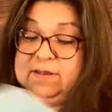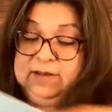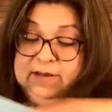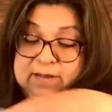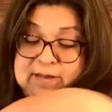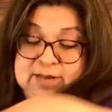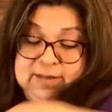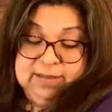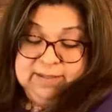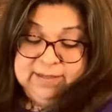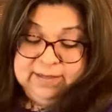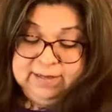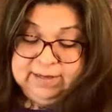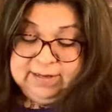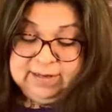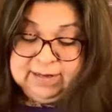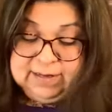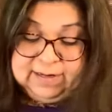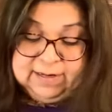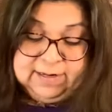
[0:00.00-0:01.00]
I
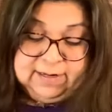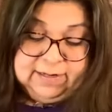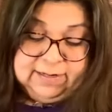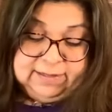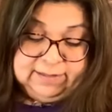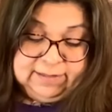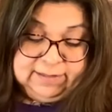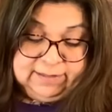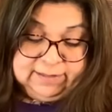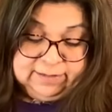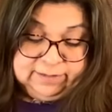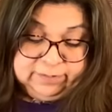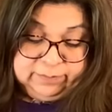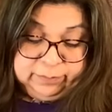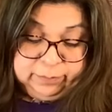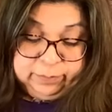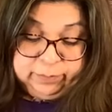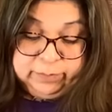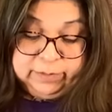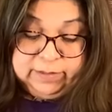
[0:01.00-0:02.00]
think I need to clean this
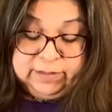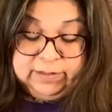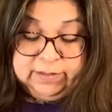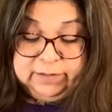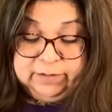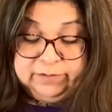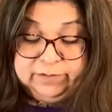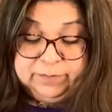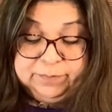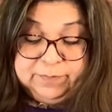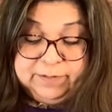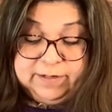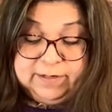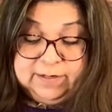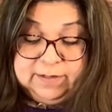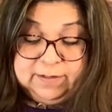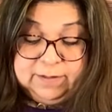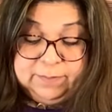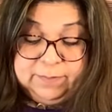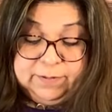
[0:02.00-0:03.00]
one little
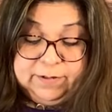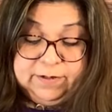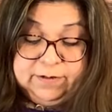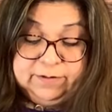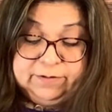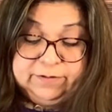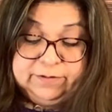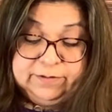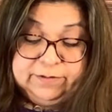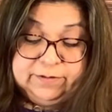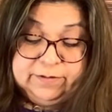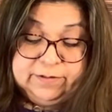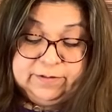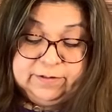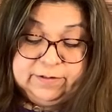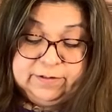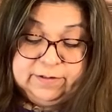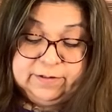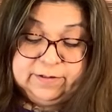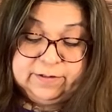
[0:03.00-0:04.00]
spot up here too.
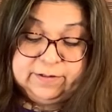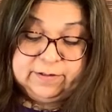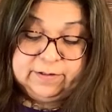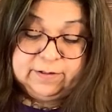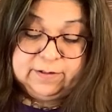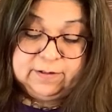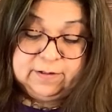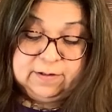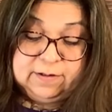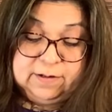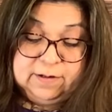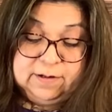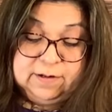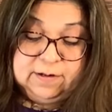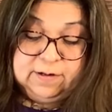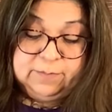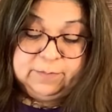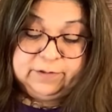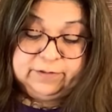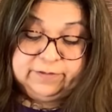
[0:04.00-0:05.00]

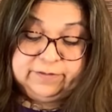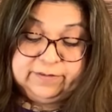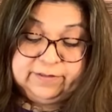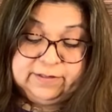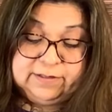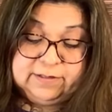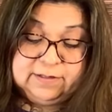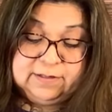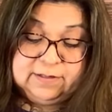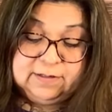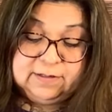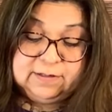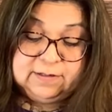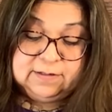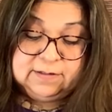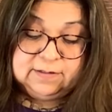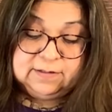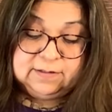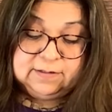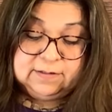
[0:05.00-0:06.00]
Almost done.
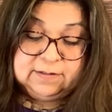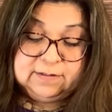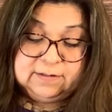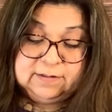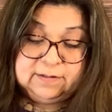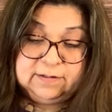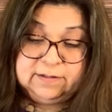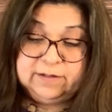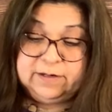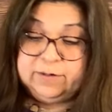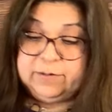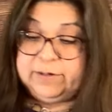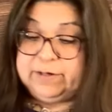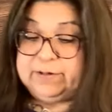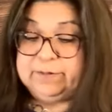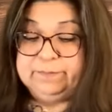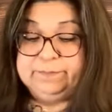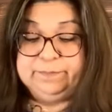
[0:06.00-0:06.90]
There we go.